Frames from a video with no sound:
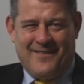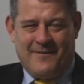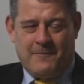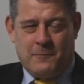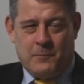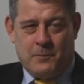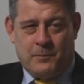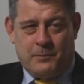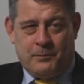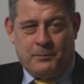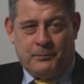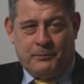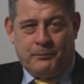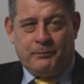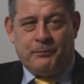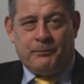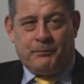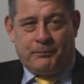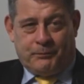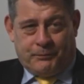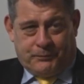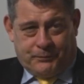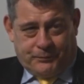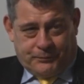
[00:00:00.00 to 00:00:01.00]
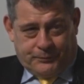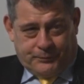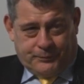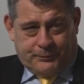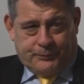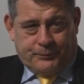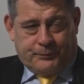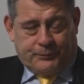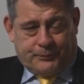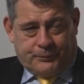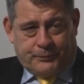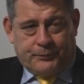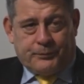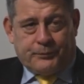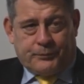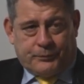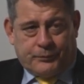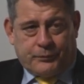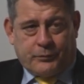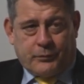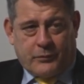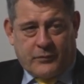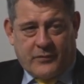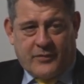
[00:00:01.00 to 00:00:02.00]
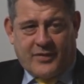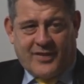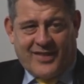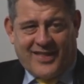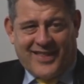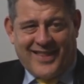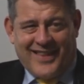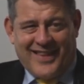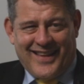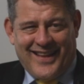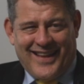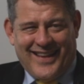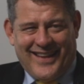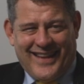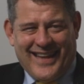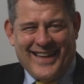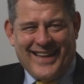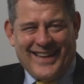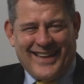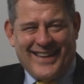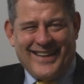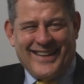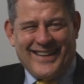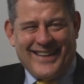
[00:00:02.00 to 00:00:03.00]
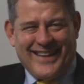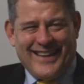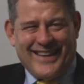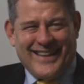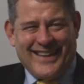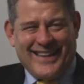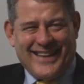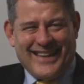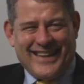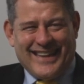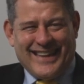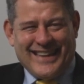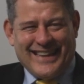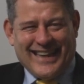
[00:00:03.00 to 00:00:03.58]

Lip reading: I know we have a big data fetish. That was a term you told me a while ago.